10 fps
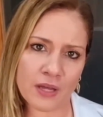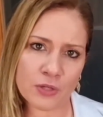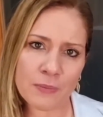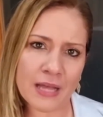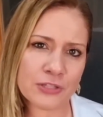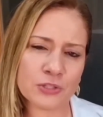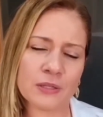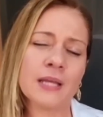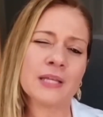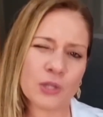other
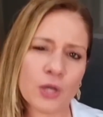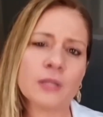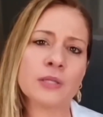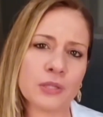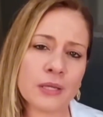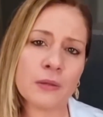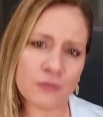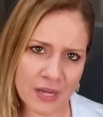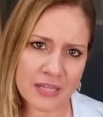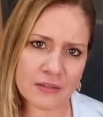bacteria that aren't good,
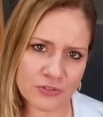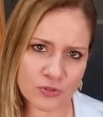right?